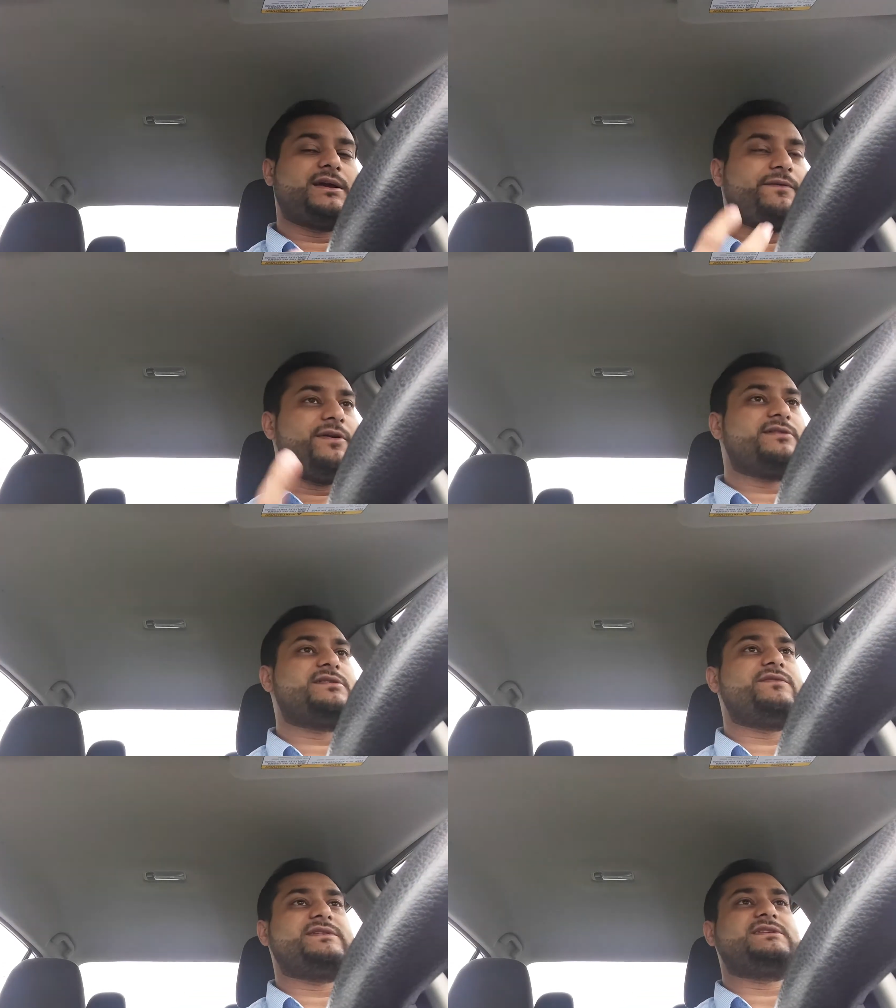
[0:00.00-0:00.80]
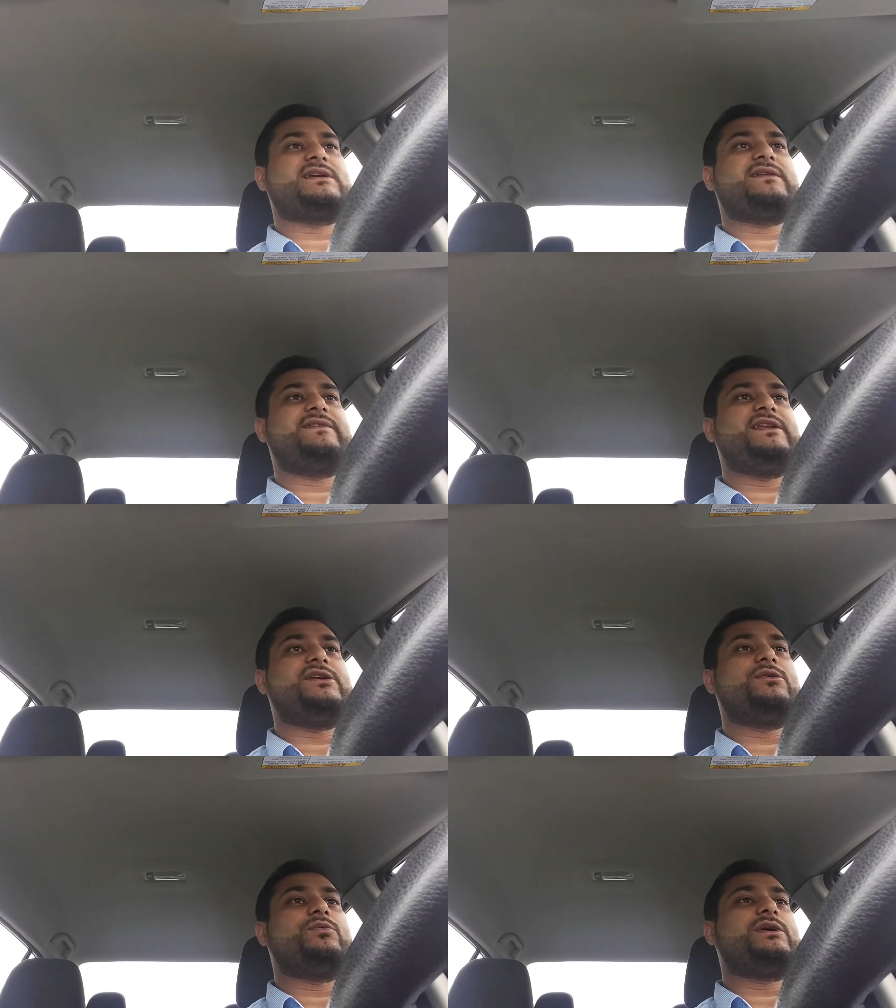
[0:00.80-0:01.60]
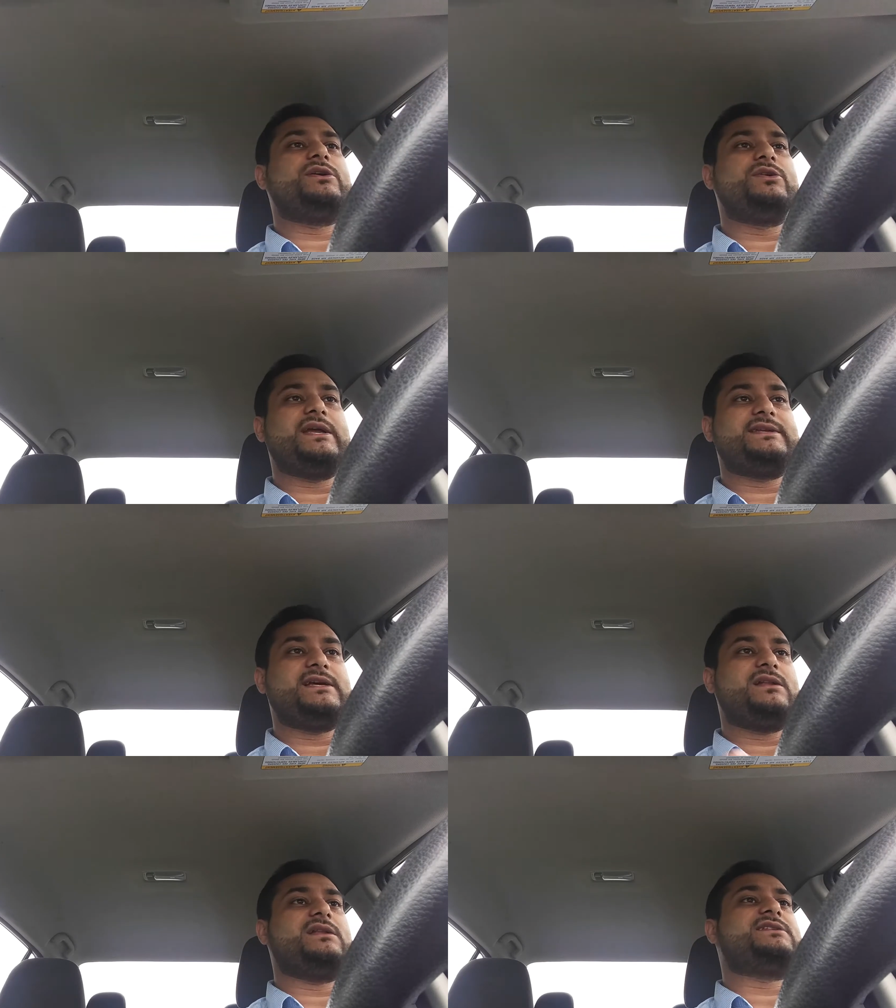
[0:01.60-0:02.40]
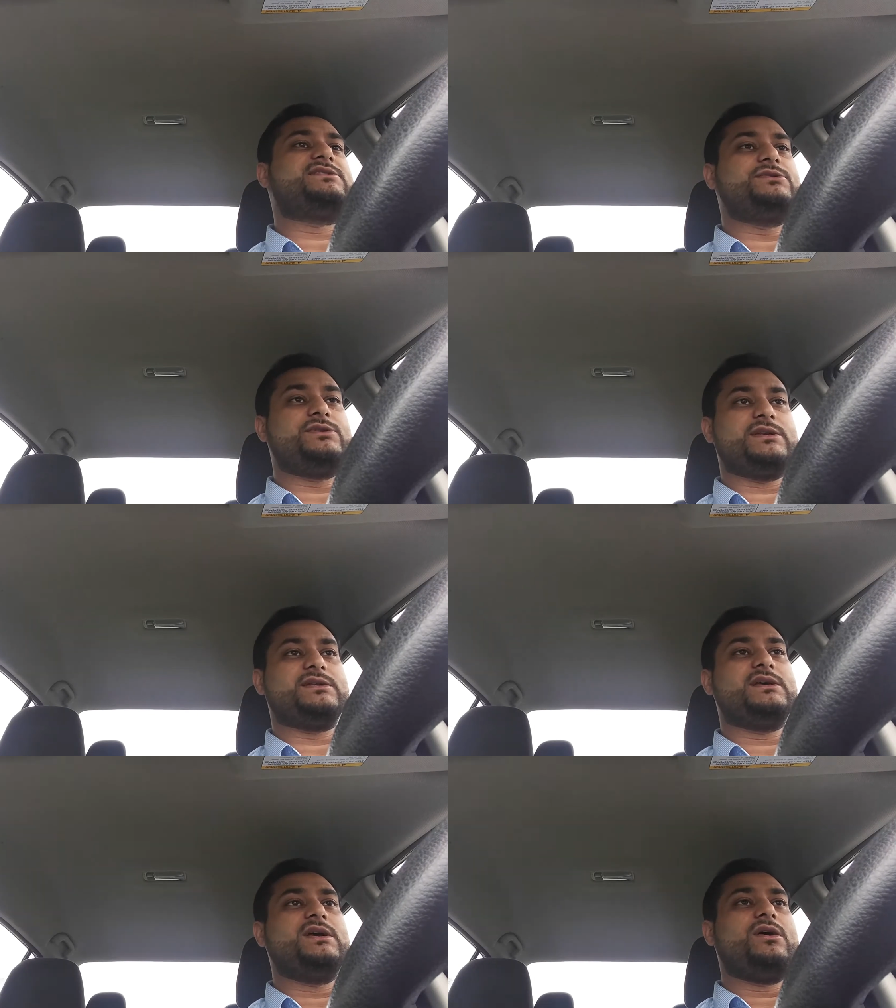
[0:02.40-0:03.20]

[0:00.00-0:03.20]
career services kind of video where you can tell a student